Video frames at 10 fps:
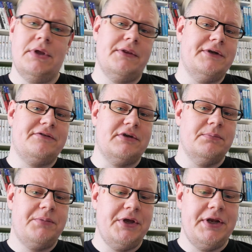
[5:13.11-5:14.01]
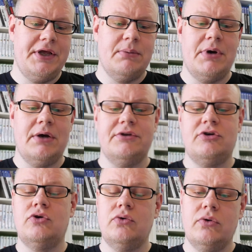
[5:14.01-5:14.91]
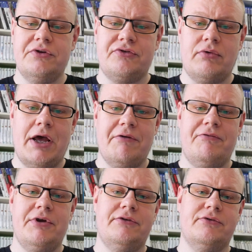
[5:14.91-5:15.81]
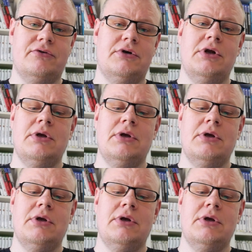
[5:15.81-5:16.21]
that is competing about the coolest graphics or